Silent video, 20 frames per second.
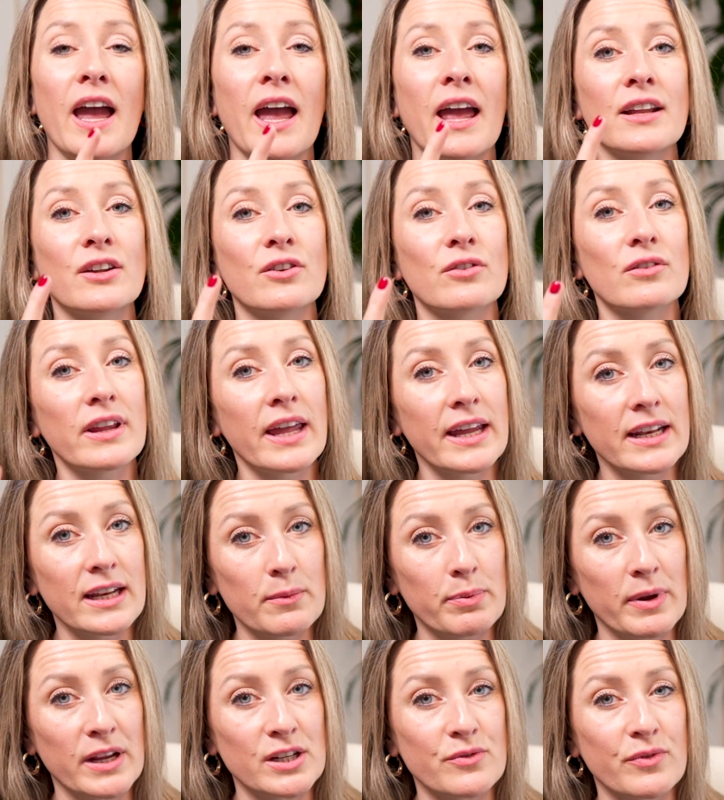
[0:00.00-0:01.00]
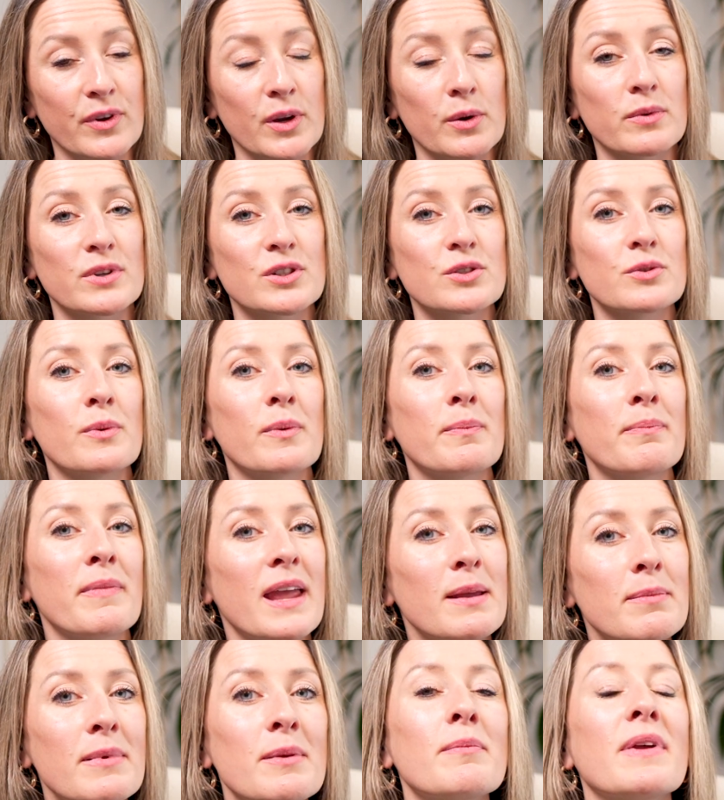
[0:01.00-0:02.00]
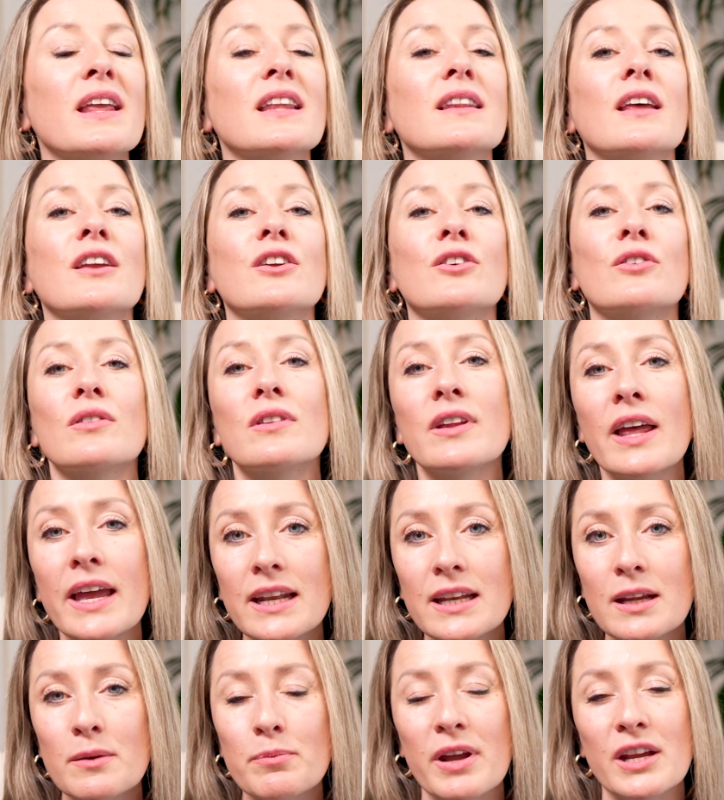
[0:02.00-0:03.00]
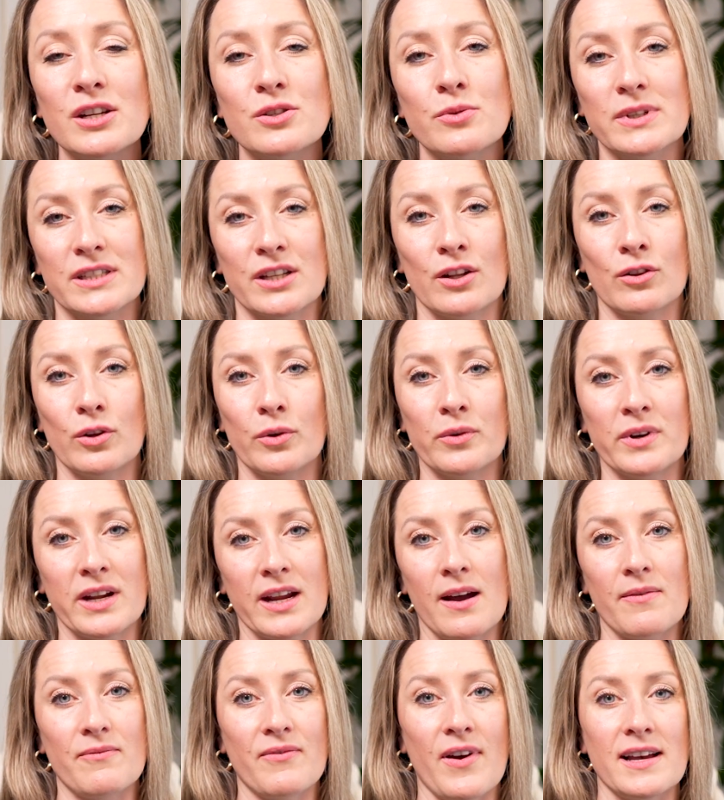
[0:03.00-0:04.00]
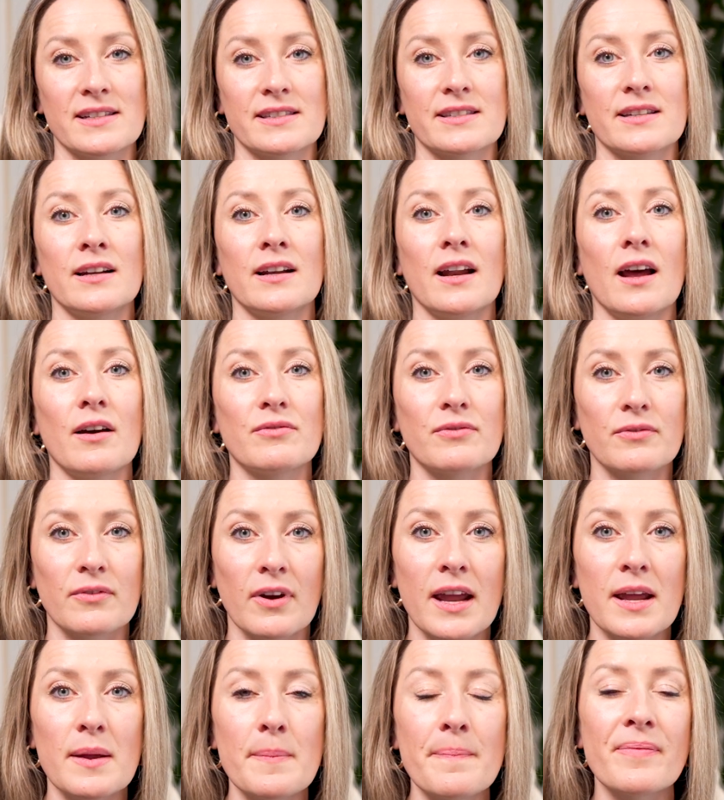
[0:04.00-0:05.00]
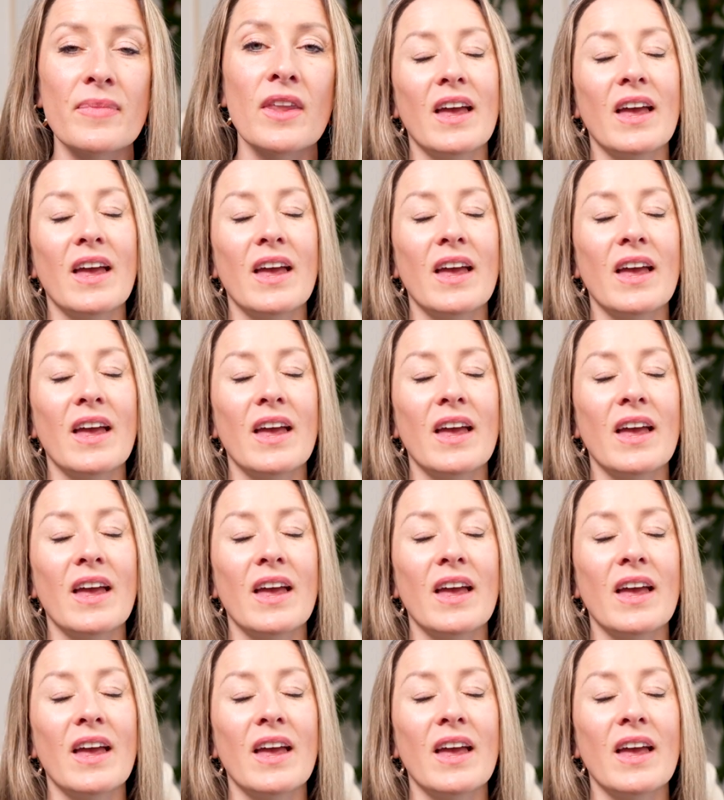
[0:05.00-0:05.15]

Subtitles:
and your landing page view, which would maybe mean that your landing page wasn't loading up fast enough, right?